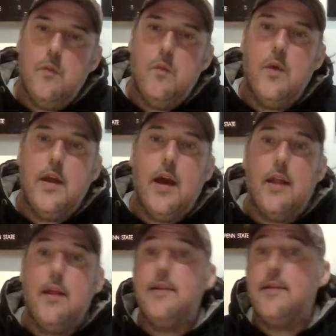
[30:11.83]
we got
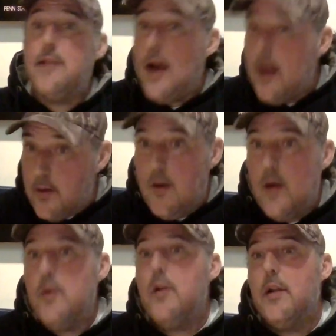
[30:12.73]
to let the tide go
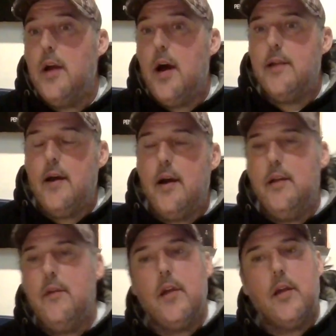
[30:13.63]
out. We were at high tide.
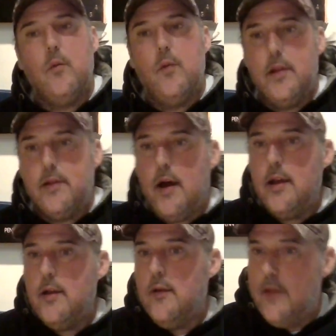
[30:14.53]
They were like, when the
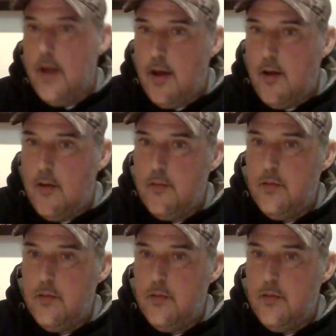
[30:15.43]
tide goes out,